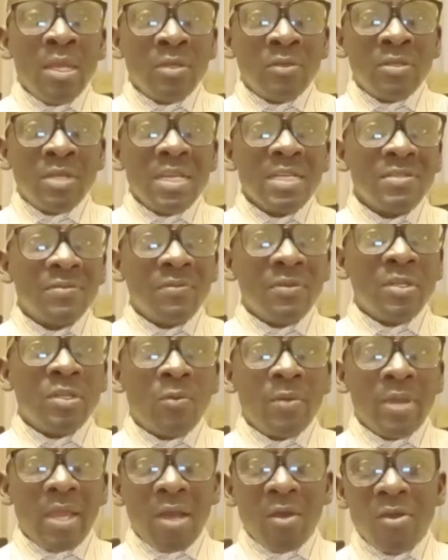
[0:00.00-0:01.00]
Today's
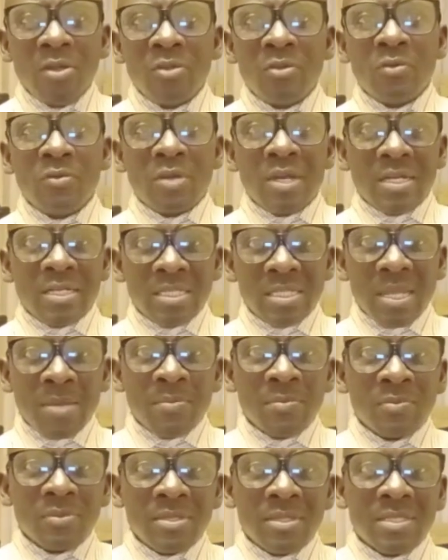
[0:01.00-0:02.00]
video, we are going to look at
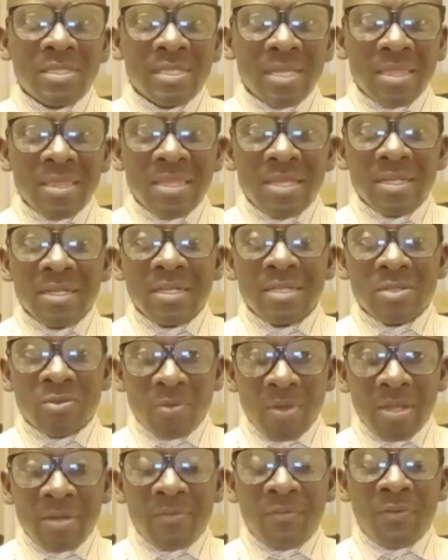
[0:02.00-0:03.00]
something that's
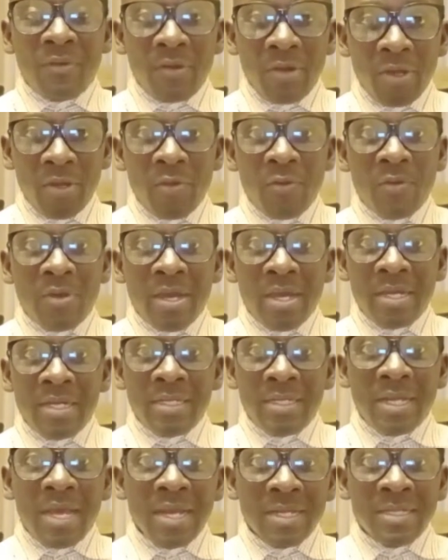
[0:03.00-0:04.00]
quite very new,
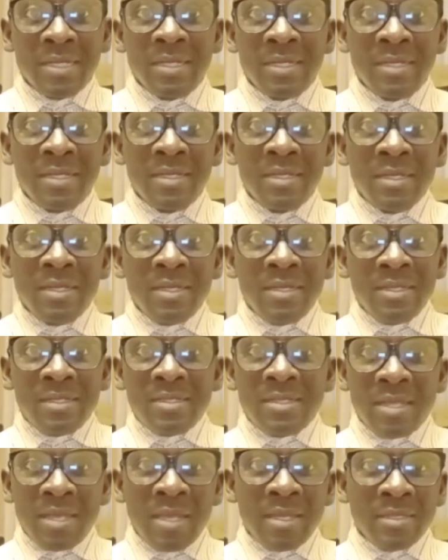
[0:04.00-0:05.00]
and actually
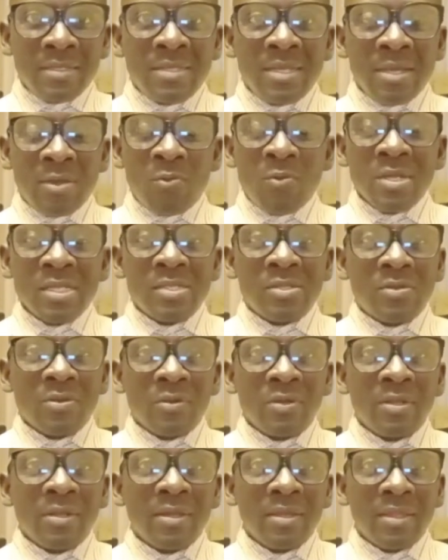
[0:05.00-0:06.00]
it's a
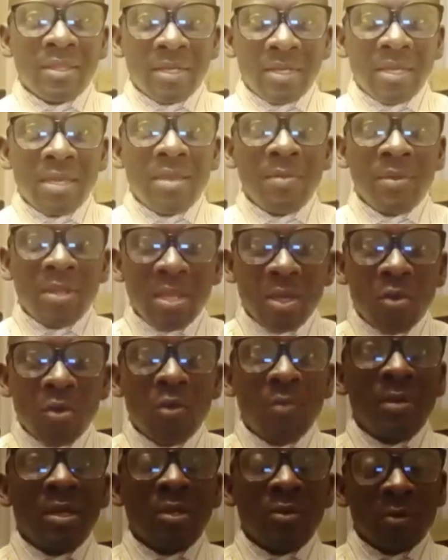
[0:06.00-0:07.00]
question that came in the
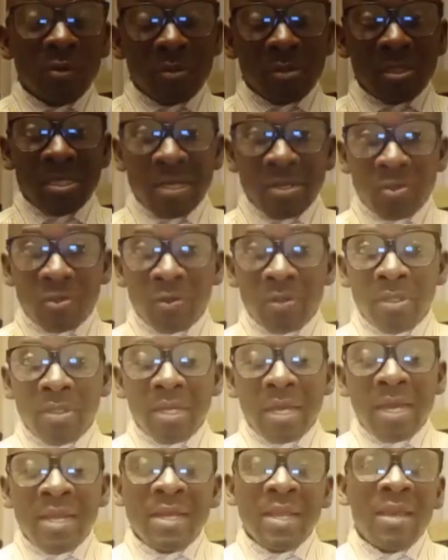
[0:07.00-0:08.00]
comment section,
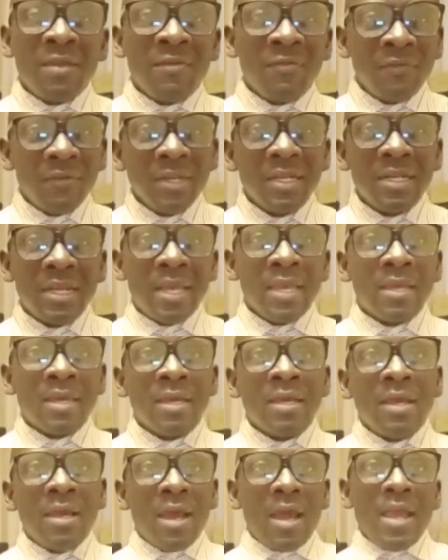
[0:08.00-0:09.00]
and I felt like
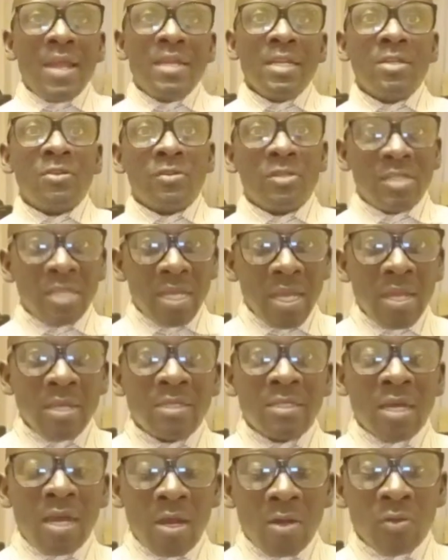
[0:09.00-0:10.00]
I need to share
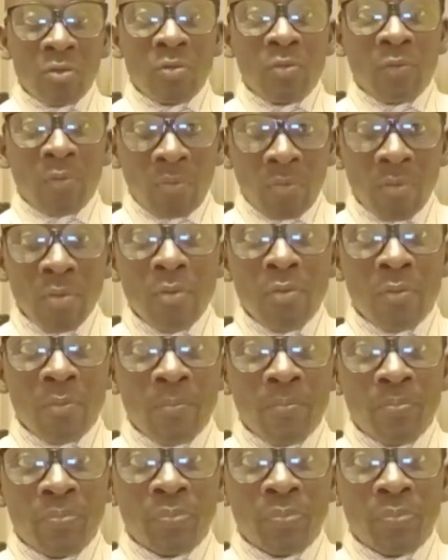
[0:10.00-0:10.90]
it out with you.